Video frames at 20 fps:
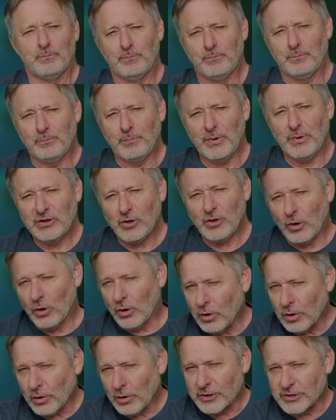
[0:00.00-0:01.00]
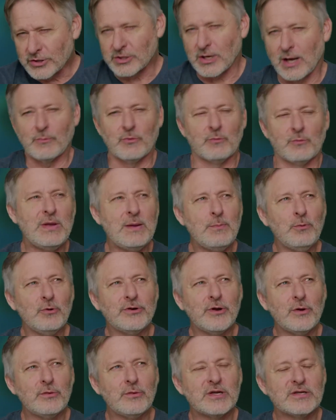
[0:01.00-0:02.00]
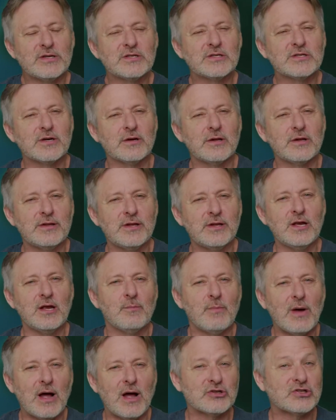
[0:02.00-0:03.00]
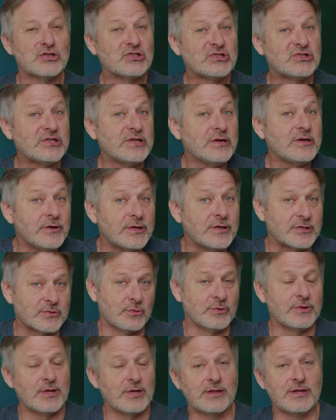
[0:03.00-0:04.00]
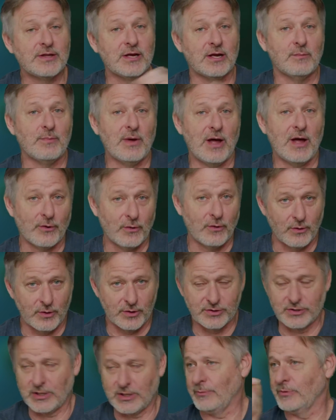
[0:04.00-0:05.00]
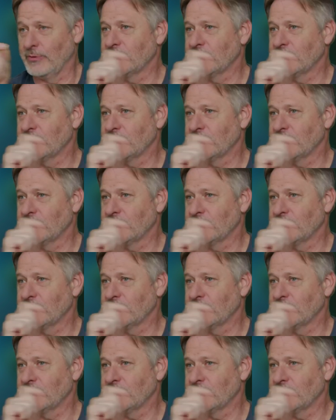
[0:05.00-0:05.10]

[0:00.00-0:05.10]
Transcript: But the horror genre, people don't necessarily think about series when they think about horror genre.